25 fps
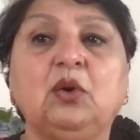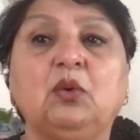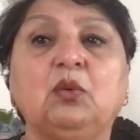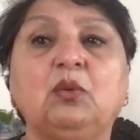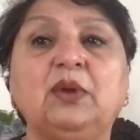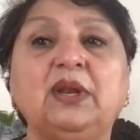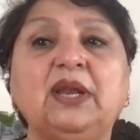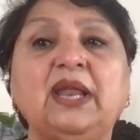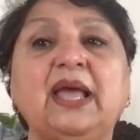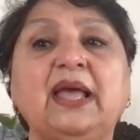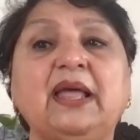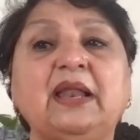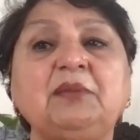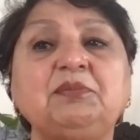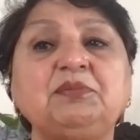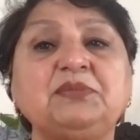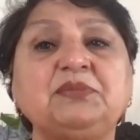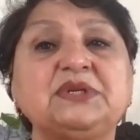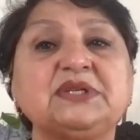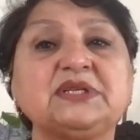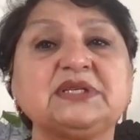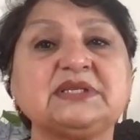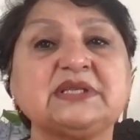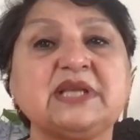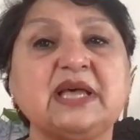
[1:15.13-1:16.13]
will help
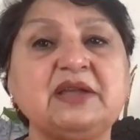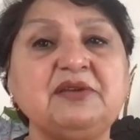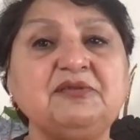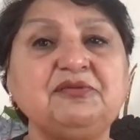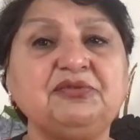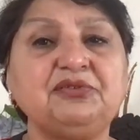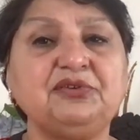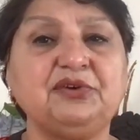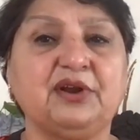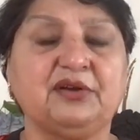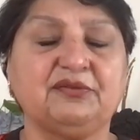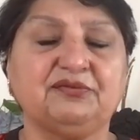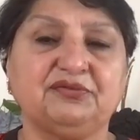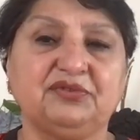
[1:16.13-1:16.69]
decipher our